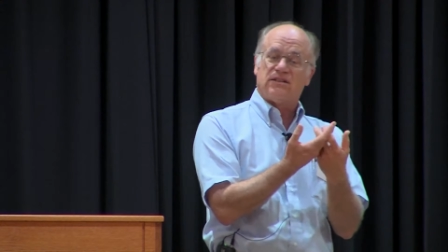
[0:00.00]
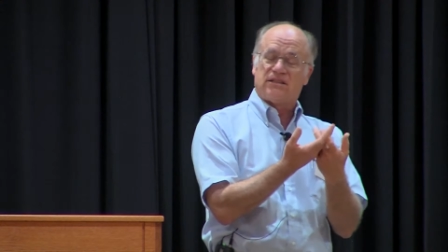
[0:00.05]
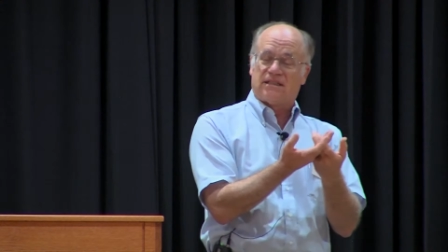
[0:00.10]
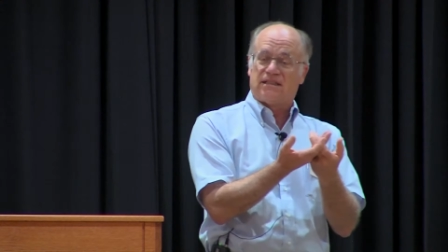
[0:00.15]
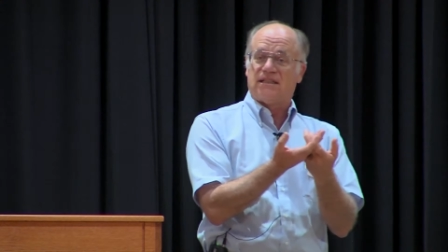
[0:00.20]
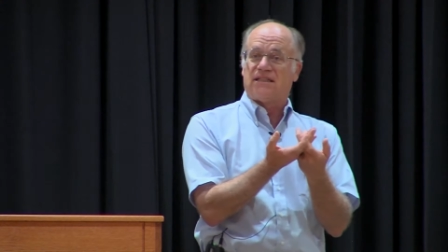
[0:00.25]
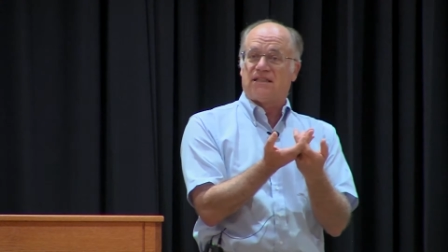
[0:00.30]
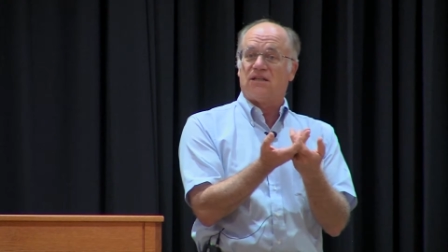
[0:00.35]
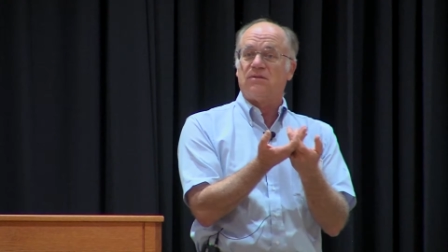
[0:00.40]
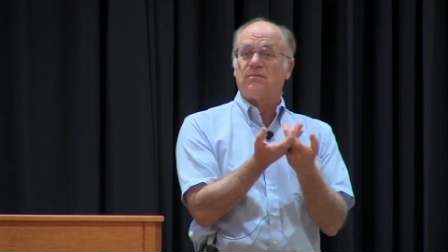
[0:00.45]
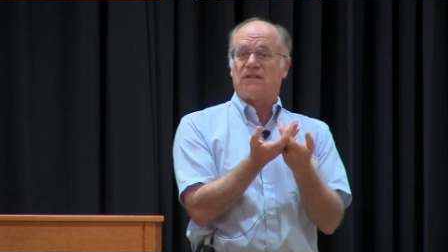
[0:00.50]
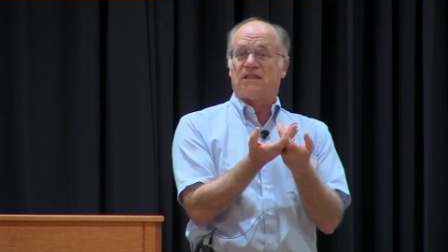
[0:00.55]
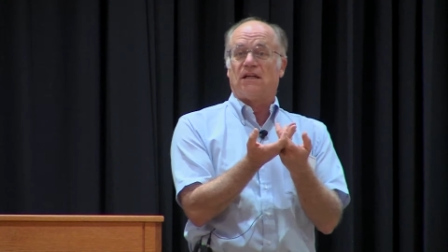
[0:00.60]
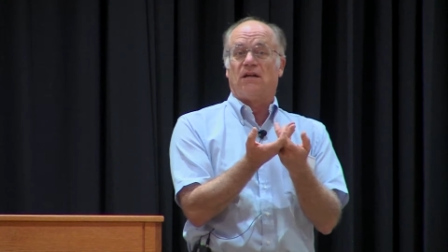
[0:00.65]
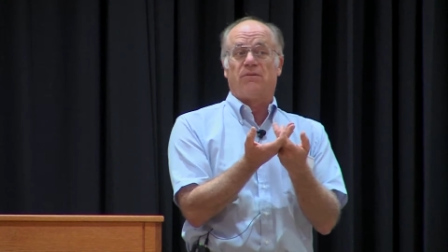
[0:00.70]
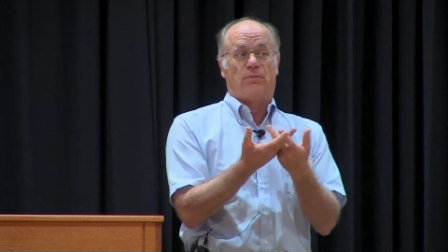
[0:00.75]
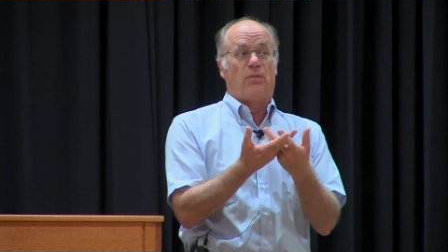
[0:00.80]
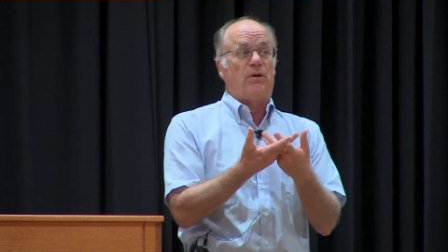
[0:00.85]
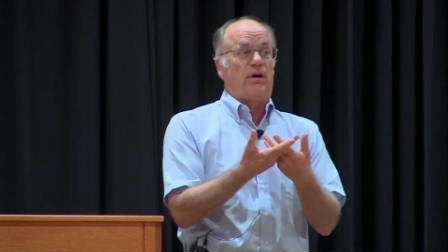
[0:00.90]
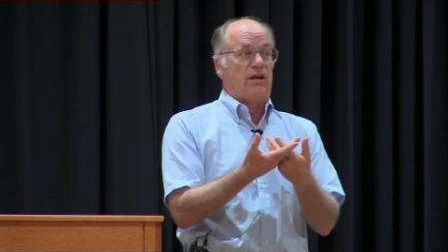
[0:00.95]
systems
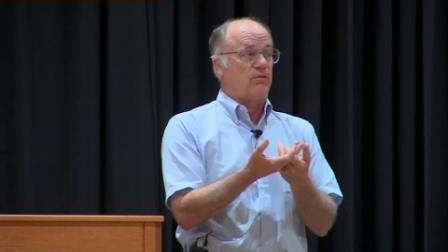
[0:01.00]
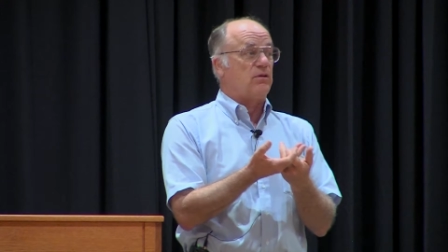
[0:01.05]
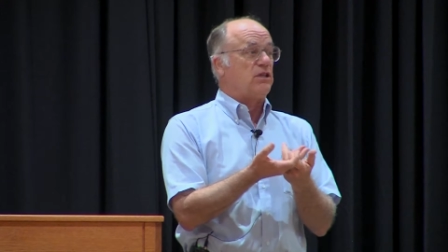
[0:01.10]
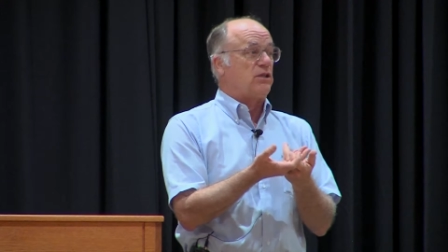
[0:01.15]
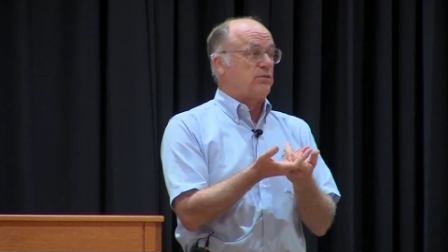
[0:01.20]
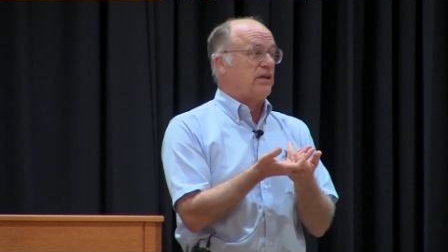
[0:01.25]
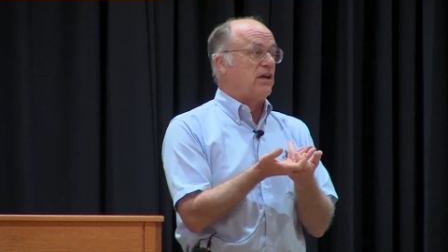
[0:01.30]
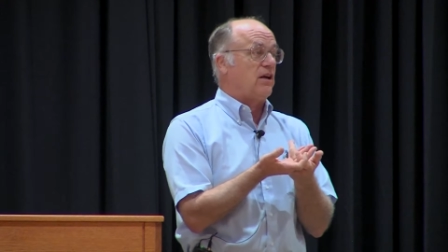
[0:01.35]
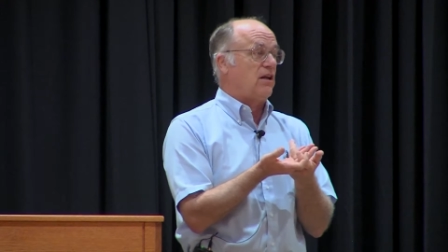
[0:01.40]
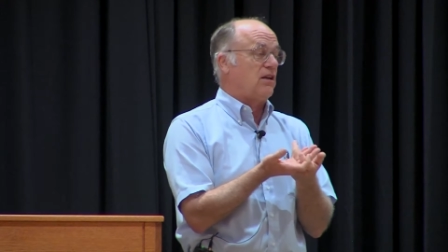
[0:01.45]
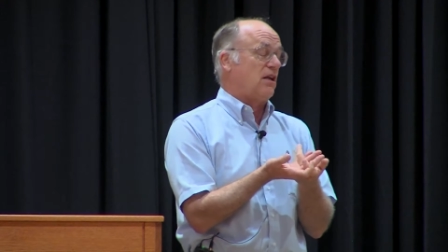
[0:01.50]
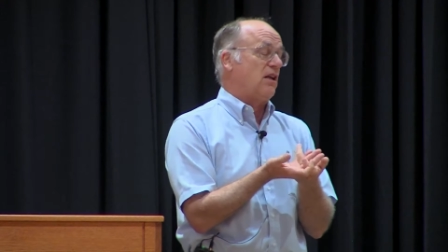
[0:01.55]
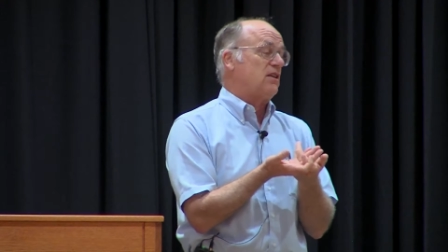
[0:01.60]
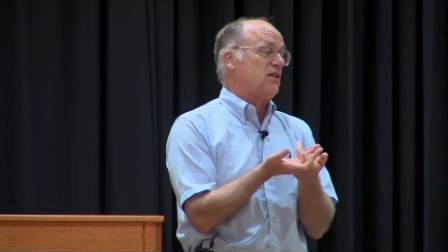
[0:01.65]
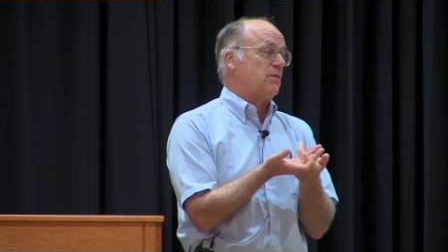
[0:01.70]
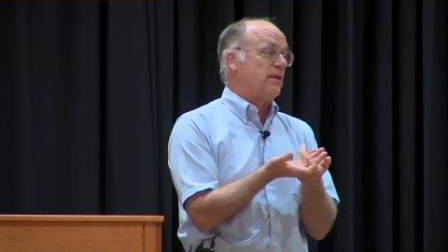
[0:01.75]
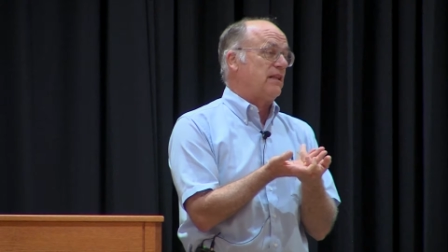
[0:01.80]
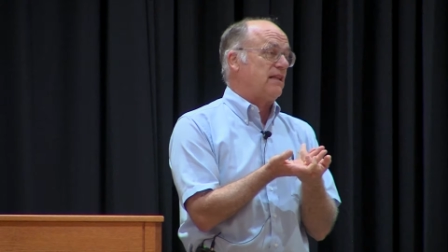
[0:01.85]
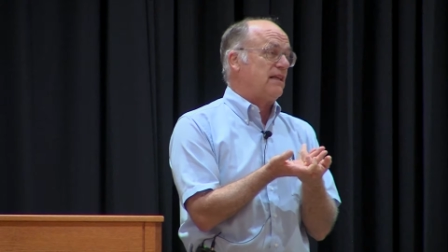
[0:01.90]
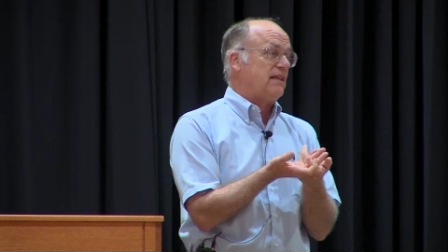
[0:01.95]
upon which we all
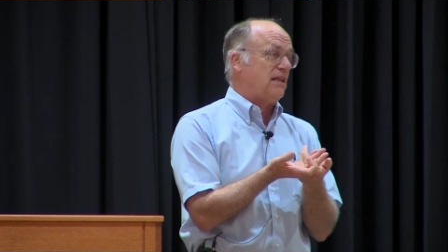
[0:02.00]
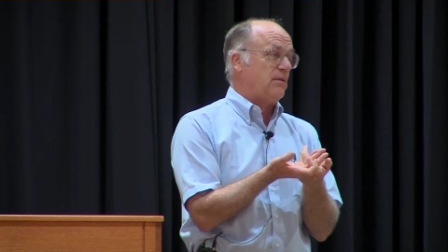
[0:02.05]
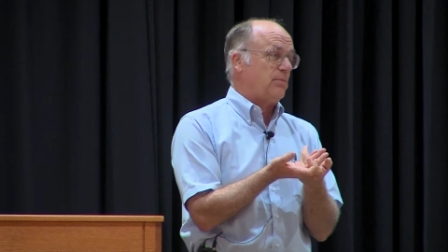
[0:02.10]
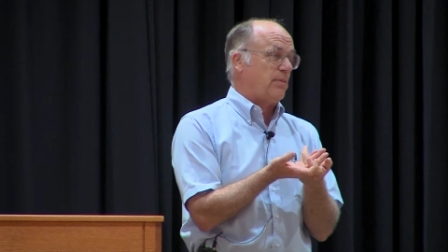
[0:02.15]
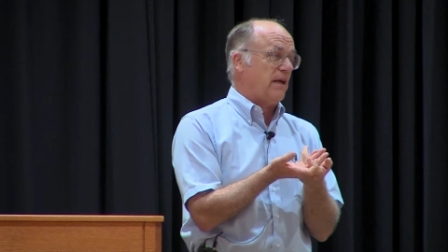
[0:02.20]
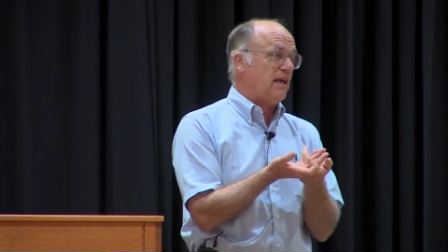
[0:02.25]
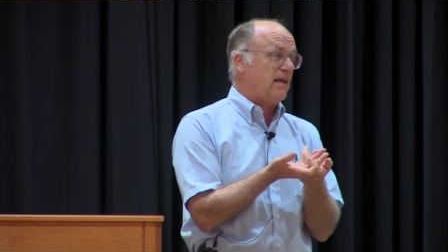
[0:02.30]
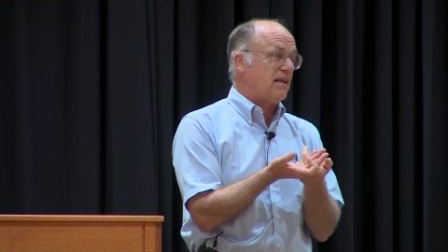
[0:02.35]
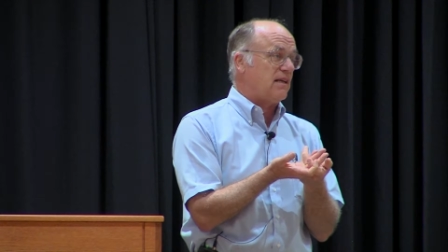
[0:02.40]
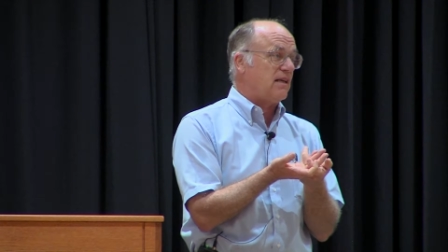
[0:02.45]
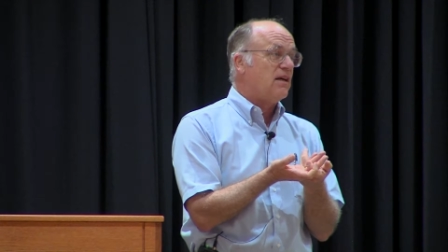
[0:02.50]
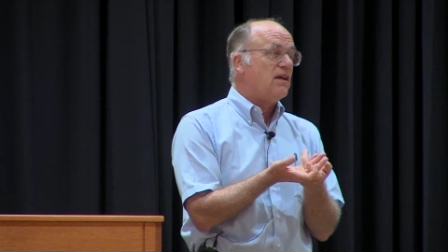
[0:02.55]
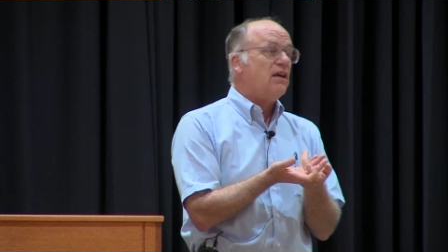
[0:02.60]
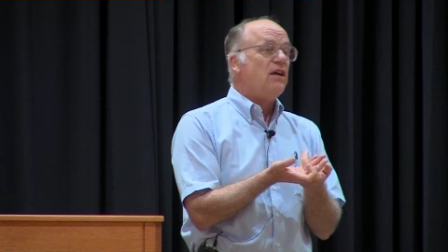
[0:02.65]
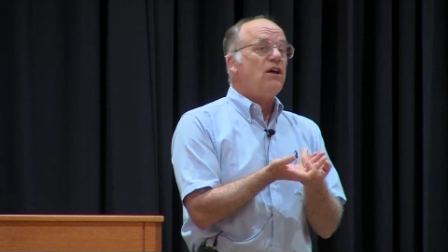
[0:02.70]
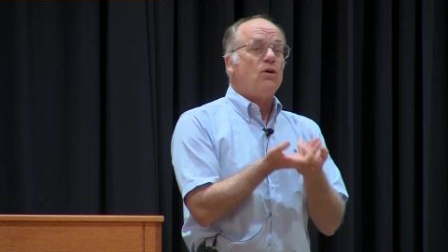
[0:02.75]
ultimately depend,